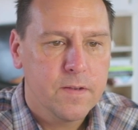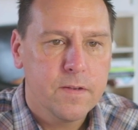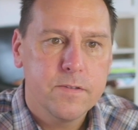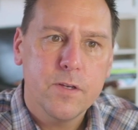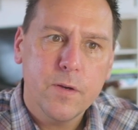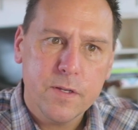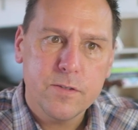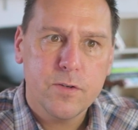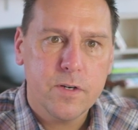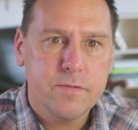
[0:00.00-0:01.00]
So you can
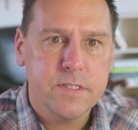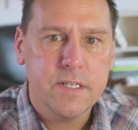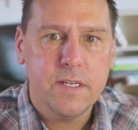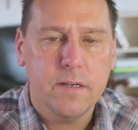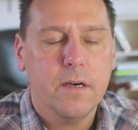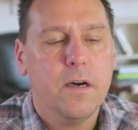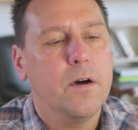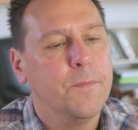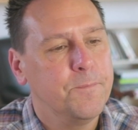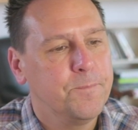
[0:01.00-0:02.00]
sort of see,
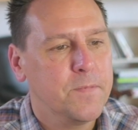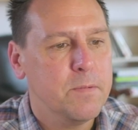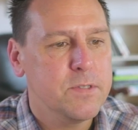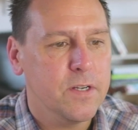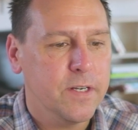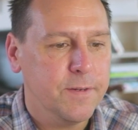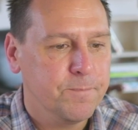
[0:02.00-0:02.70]
I'm sorry.